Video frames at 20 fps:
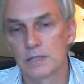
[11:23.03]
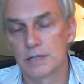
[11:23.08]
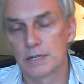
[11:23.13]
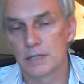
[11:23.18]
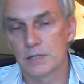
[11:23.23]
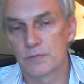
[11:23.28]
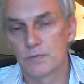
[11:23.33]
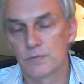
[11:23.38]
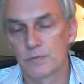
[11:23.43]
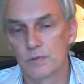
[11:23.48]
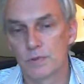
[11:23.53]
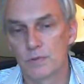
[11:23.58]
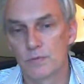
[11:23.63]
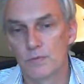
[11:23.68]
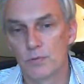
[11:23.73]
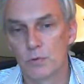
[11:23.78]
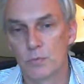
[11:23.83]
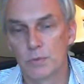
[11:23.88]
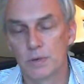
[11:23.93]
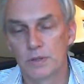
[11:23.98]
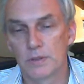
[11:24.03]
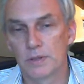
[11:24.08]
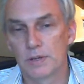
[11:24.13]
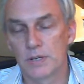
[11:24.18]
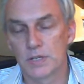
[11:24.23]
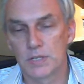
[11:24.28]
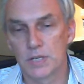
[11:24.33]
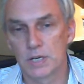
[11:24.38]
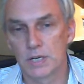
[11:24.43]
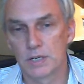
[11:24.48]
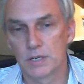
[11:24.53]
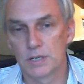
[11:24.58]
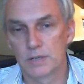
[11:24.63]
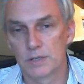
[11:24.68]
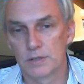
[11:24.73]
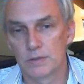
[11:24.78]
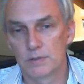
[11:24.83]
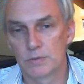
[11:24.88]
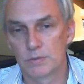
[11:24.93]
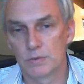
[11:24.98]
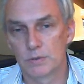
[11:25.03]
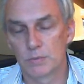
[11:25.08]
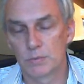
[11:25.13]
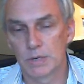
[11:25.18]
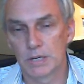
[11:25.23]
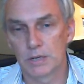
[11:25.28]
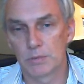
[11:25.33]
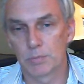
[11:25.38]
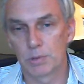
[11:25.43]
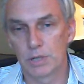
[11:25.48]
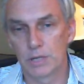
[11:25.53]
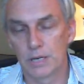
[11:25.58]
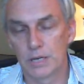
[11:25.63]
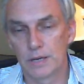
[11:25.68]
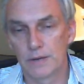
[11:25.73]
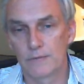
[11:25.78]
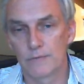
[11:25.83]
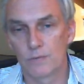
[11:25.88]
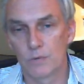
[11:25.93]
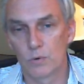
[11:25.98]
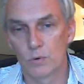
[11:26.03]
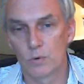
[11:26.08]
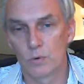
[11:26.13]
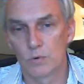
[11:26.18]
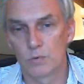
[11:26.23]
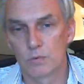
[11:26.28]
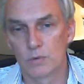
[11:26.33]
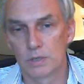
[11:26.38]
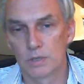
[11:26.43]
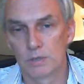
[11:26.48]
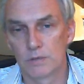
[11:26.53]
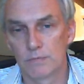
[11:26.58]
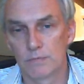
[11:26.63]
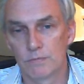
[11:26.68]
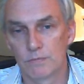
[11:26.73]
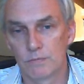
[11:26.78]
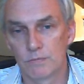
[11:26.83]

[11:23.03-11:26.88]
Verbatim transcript: the next few big things are that we're going to play for uh,